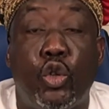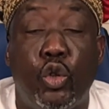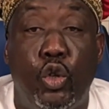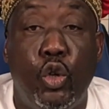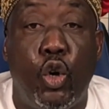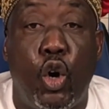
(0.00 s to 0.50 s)

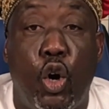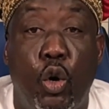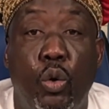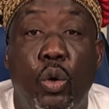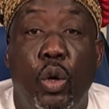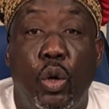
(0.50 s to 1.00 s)
just
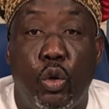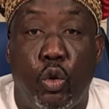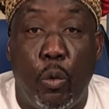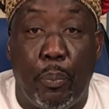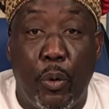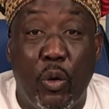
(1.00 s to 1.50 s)
you
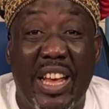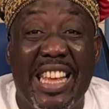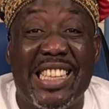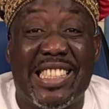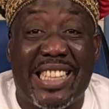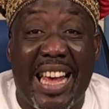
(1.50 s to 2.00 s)
go
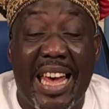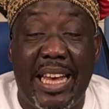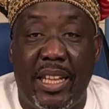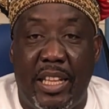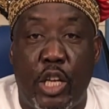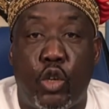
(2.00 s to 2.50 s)
to put
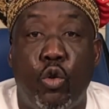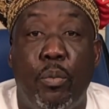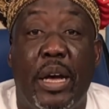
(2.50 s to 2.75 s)
inside